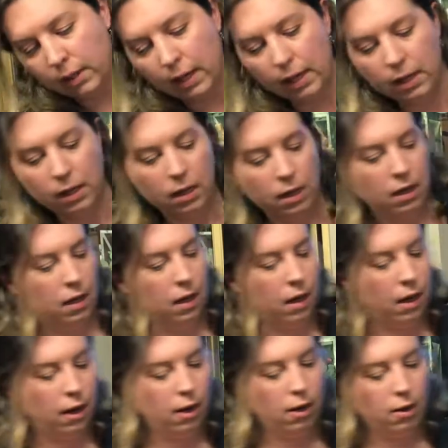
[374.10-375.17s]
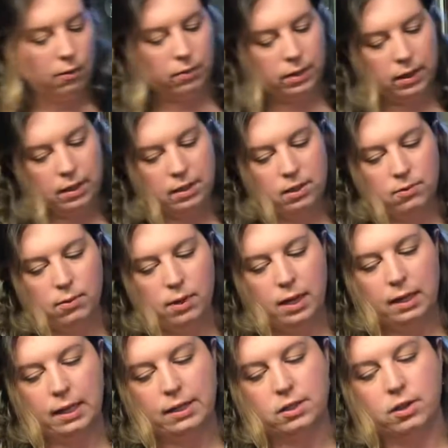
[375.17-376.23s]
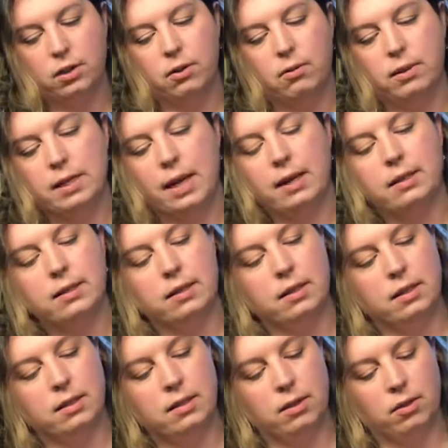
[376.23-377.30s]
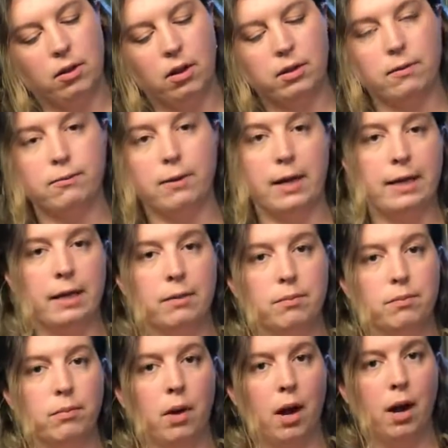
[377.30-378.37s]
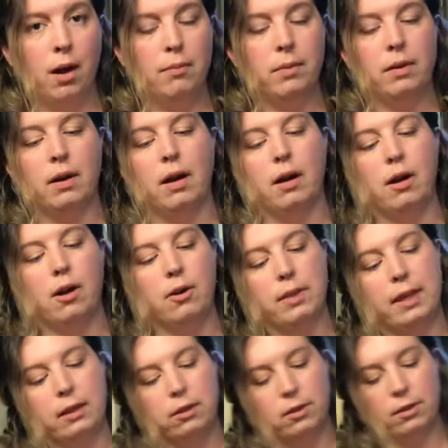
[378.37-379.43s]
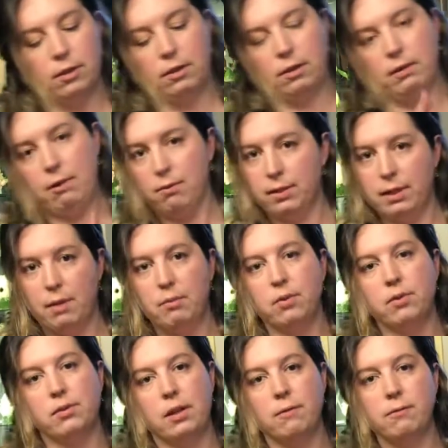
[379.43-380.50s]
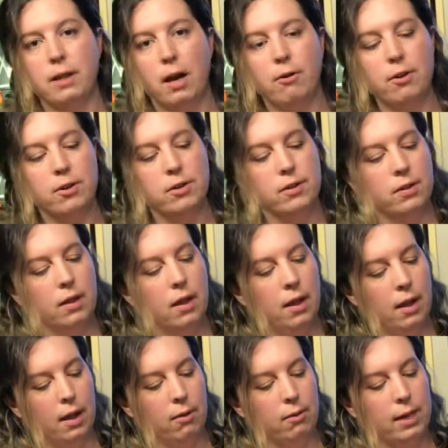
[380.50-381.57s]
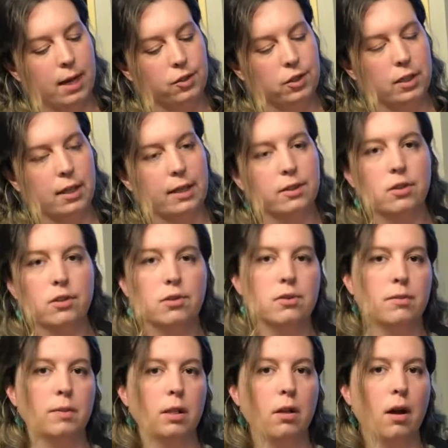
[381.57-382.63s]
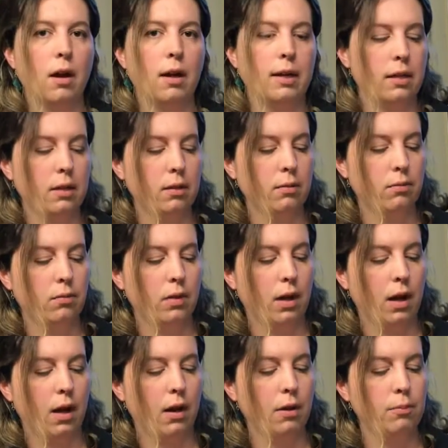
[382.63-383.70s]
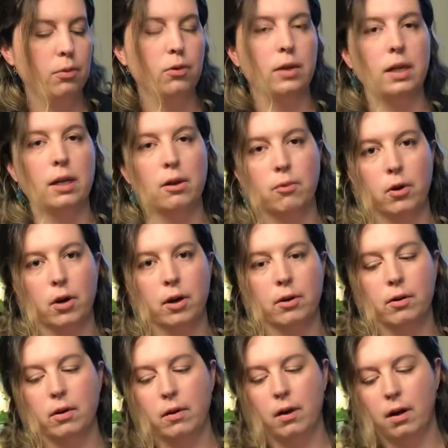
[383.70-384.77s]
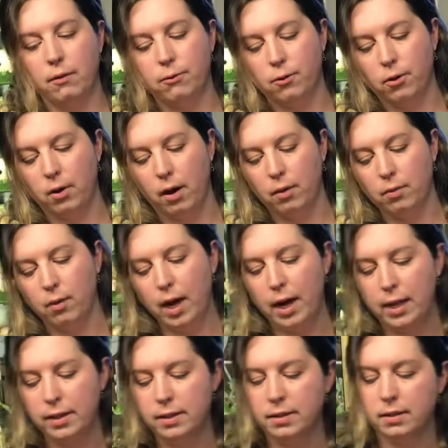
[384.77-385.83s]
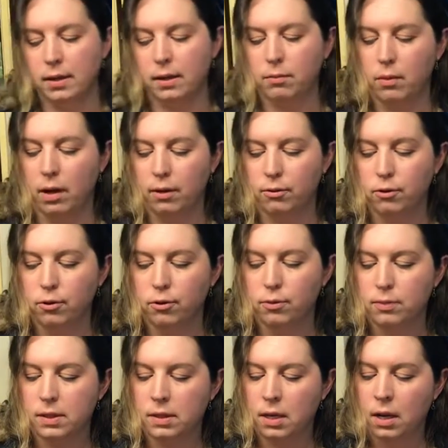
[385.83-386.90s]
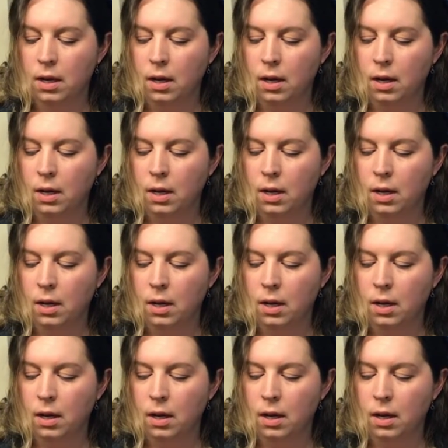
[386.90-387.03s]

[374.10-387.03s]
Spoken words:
Okay. This is what I like to go with next. This is called a Viking palm. They resemble sunflowers. And we actually like to use them a lot in our boutonniere work for our brides and grooms,